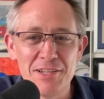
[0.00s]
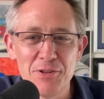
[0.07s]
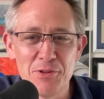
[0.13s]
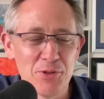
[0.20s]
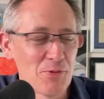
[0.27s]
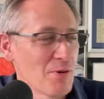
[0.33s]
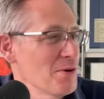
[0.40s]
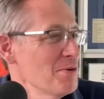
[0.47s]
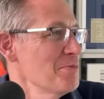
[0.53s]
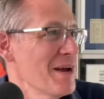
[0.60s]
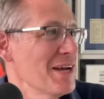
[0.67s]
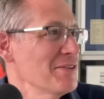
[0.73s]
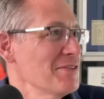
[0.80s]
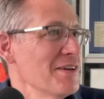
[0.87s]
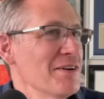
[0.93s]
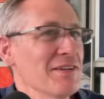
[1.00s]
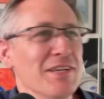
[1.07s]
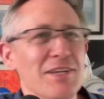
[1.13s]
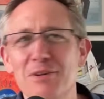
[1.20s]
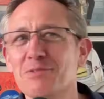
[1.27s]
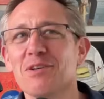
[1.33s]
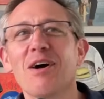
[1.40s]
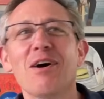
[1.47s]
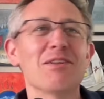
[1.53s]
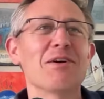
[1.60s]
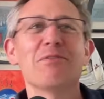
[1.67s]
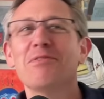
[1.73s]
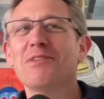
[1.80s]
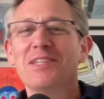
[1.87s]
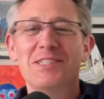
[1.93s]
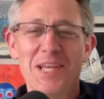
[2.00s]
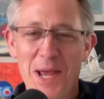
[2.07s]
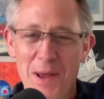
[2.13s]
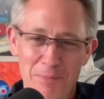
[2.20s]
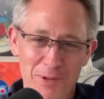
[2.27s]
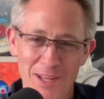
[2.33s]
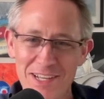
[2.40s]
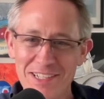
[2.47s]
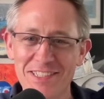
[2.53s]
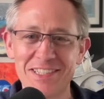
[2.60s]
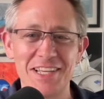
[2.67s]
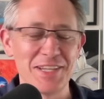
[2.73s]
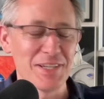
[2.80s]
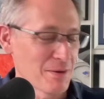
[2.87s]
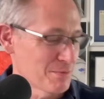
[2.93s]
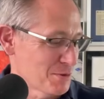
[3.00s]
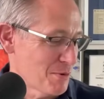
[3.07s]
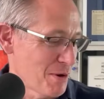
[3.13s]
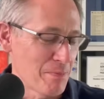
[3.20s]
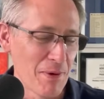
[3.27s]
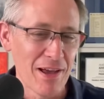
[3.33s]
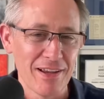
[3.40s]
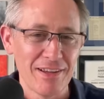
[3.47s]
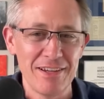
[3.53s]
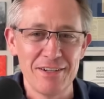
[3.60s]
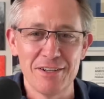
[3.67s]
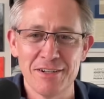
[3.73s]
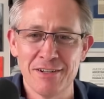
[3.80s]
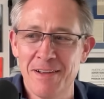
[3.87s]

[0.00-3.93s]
You throw him out there and he goes all over the damn place and then he comes right back here.